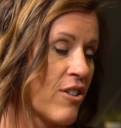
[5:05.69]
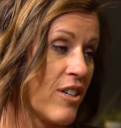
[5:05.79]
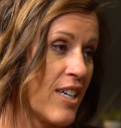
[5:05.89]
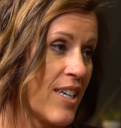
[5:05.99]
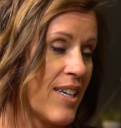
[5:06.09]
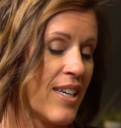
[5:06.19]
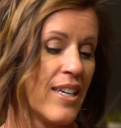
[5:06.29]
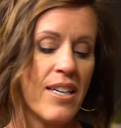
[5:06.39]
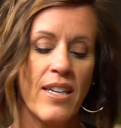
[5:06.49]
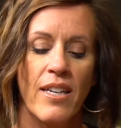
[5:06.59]
God,
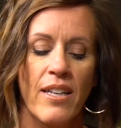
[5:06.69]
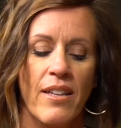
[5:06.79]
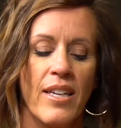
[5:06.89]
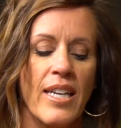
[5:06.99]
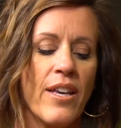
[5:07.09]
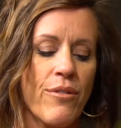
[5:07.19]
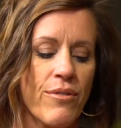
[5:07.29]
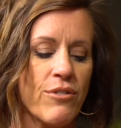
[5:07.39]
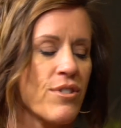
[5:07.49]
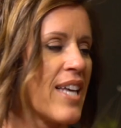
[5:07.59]
then he
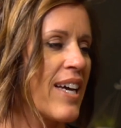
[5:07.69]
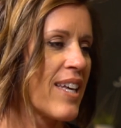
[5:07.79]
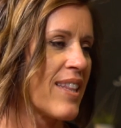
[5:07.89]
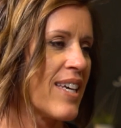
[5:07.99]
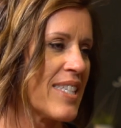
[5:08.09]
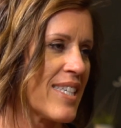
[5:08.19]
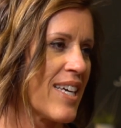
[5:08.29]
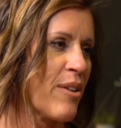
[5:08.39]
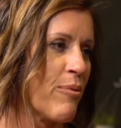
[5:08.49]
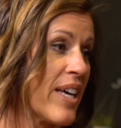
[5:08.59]
throws second things
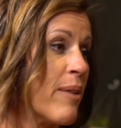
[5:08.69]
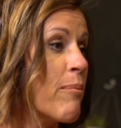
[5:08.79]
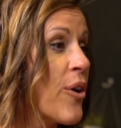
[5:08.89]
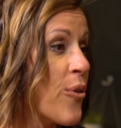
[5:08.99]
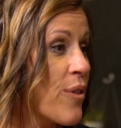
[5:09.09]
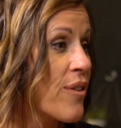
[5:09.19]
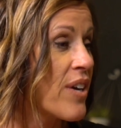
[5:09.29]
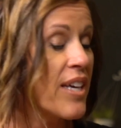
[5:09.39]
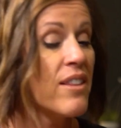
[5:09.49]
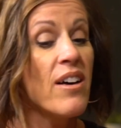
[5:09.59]
in and we get both.
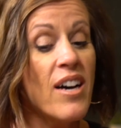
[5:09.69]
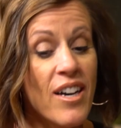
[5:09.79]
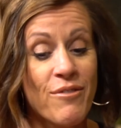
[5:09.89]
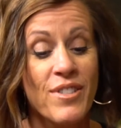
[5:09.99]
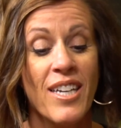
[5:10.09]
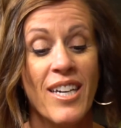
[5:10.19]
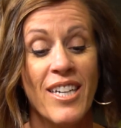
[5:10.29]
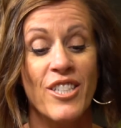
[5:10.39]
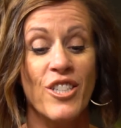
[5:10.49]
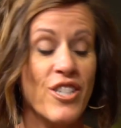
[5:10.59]
He right. loves
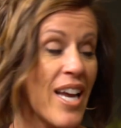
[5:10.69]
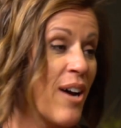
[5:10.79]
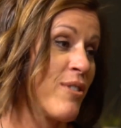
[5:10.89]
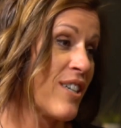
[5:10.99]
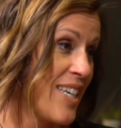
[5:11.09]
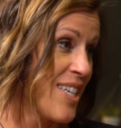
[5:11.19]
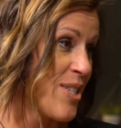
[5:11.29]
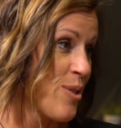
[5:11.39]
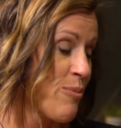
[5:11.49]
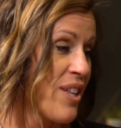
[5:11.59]
to shower us
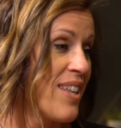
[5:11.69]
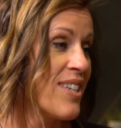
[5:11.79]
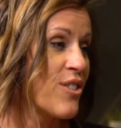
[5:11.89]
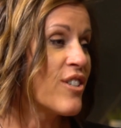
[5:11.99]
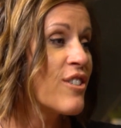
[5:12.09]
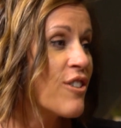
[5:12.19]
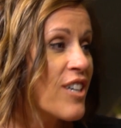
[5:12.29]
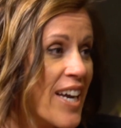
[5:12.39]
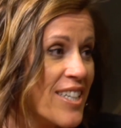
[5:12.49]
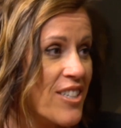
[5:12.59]
right. with his good
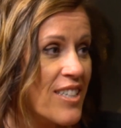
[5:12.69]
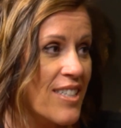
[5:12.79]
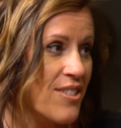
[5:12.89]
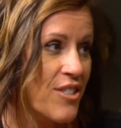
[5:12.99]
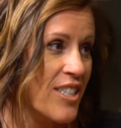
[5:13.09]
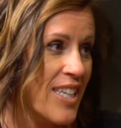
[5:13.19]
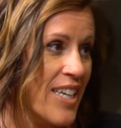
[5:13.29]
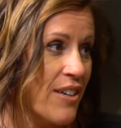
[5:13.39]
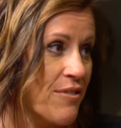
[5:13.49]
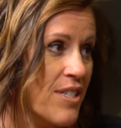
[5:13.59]
creation and his good
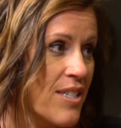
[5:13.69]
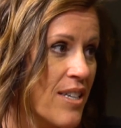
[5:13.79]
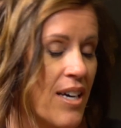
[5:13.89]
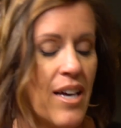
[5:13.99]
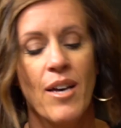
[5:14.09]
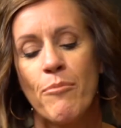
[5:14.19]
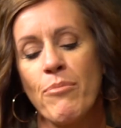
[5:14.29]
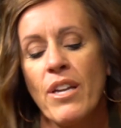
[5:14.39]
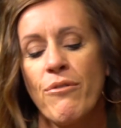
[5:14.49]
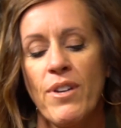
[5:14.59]
gifts. Mm-hmm.
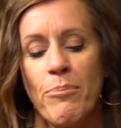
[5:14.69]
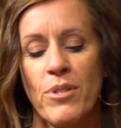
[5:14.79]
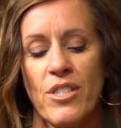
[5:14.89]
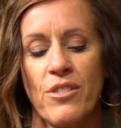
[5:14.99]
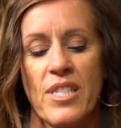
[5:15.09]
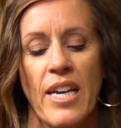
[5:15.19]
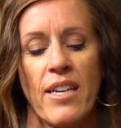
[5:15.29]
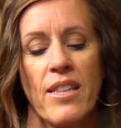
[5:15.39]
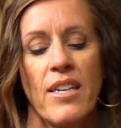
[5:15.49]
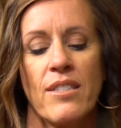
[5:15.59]
But if we pursue
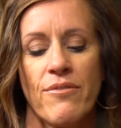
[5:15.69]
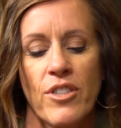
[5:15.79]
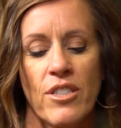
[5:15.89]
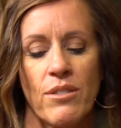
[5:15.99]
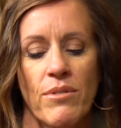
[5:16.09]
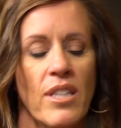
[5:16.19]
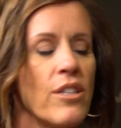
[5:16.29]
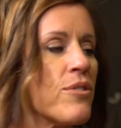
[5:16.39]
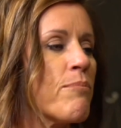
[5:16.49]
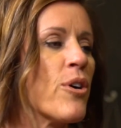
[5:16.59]
second things first, we
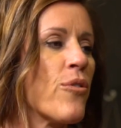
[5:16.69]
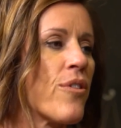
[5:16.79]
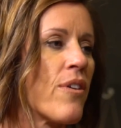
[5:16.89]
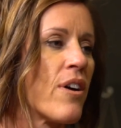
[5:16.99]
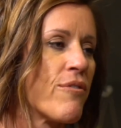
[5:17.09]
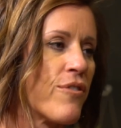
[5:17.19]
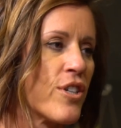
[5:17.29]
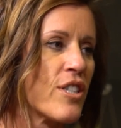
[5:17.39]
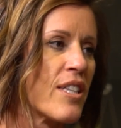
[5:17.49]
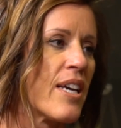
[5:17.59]
lose both our
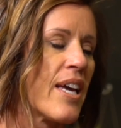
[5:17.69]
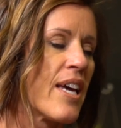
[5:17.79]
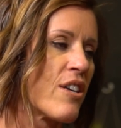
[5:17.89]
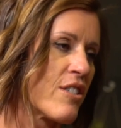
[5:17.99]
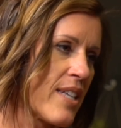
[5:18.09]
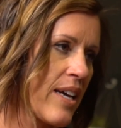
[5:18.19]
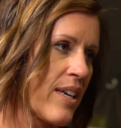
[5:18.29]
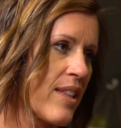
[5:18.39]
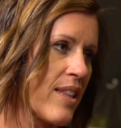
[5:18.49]
first thing and our second.